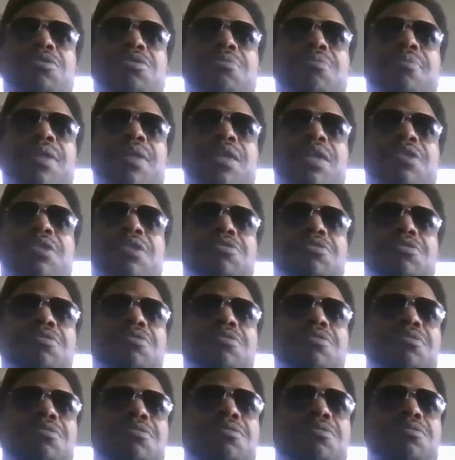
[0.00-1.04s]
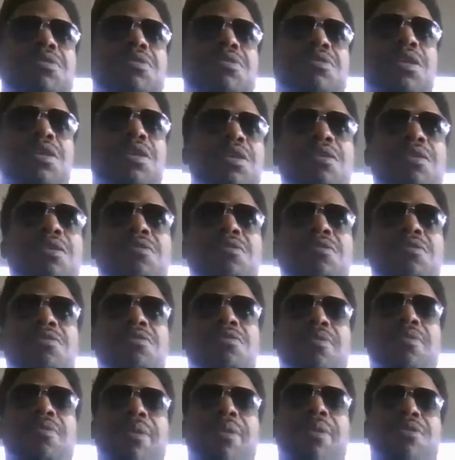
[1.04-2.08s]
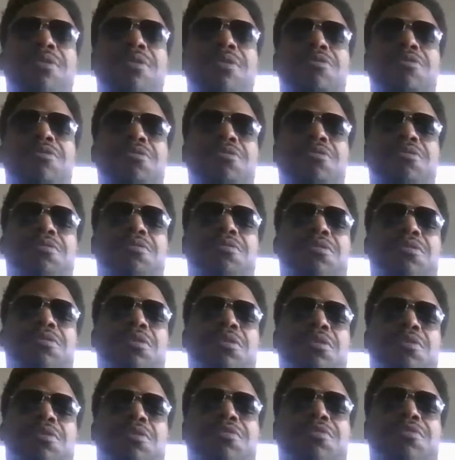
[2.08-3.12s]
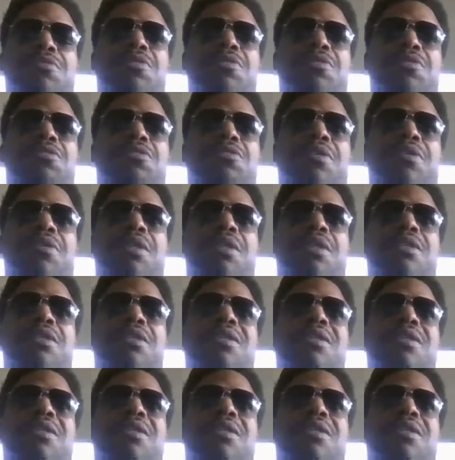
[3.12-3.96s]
do some major, repair to those flute tracks.